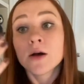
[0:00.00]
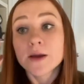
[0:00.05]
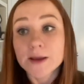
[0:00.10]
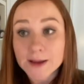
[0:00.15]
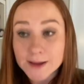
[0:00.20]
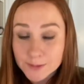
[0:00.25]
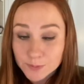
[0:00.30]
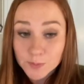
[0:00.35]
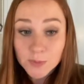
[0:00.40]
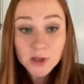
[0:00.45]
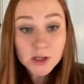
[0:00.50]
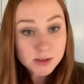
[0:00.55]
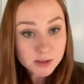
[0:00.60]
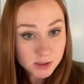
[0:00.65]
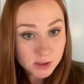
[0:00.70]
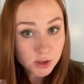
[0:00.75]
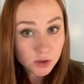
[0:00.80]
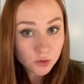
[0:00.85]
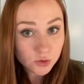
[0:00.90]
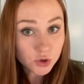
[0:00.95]
it means
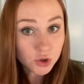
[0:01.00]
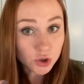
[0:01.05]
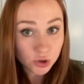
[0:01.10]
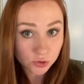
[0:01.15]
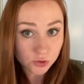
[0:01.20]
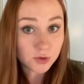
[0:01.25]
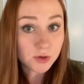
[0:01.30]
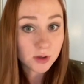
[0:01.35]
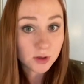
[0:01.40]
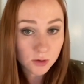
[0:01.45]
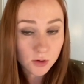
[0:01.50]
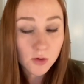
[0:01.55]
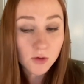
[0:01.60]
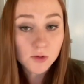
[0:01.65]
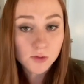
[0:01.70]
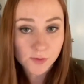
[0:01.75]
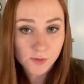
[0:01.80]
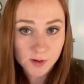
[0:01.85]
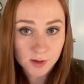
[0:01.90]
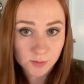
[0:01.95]
you should
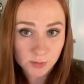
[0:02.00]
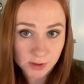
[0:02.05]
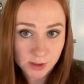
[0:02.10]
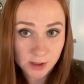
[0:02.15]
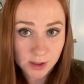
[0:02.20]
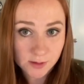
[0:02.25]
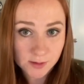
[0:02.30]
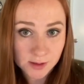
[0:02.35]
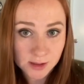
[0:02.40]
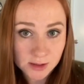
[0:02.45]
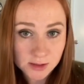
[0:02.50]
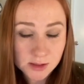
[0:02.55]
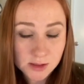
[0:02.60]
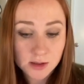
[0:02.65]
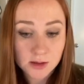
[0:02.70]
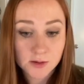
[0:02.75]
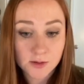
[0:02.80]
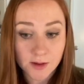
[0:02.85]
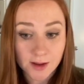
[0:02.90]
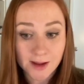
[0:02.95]
call them like that.
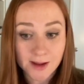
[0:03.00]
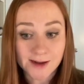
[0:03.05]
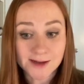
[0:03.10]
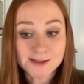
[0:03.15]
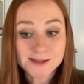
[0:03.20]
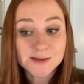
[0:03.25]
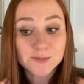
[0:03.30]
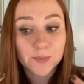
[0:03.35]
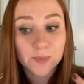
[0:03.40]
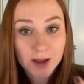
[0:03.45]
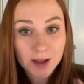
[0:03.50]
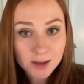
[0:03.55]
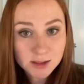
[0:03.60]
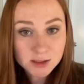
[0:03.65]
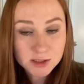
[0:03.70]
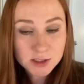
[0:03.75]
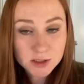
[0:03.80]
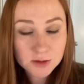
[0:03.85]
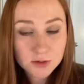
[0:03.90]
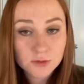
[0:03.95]
They
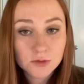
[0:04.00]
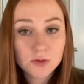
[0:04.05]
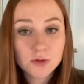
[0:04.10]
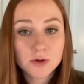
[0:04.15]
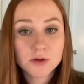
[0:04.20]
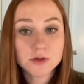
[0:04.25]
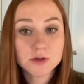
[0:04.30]
expect you